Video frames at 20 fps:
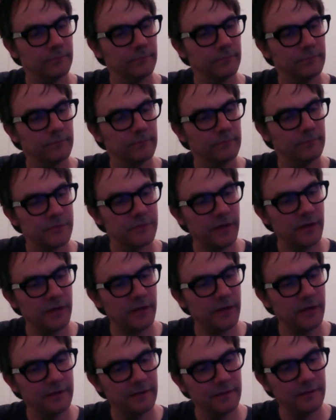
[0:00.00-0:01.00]
Sorry.
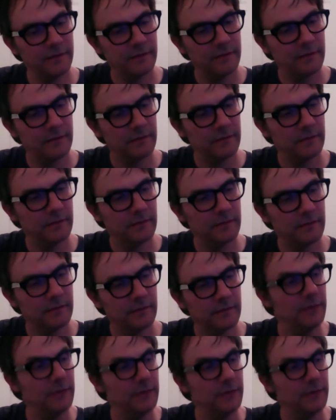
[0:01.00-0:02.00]
Here we go.
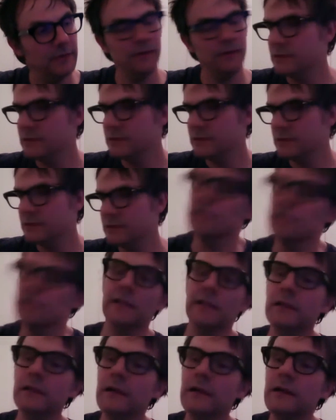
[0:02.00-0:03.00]
This goes like,
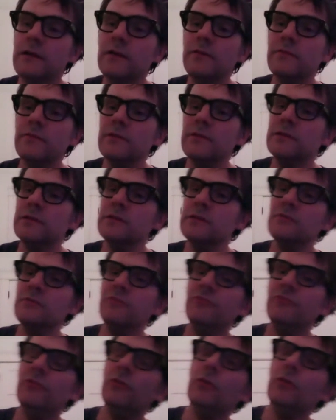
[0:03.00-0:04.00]
love is a
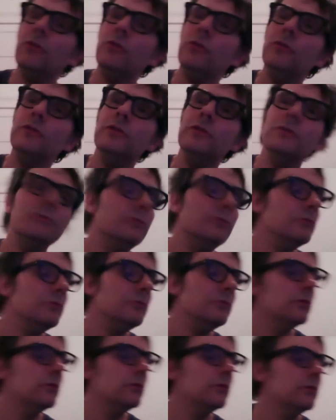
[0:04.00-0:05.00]

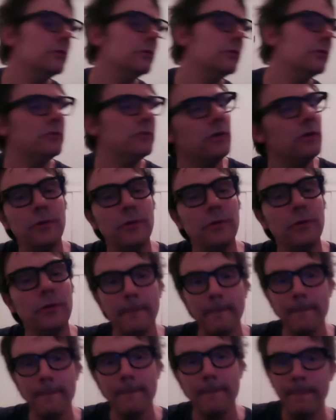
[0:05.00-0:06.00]
four-year-old girl
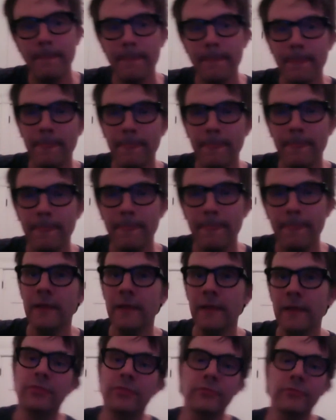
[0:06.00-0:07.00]

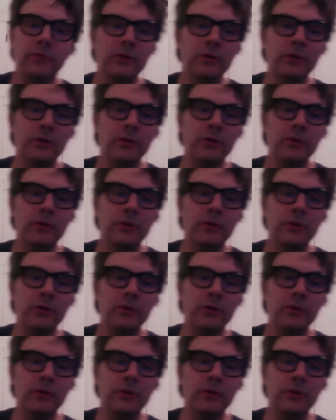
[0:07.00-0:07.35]
throwing a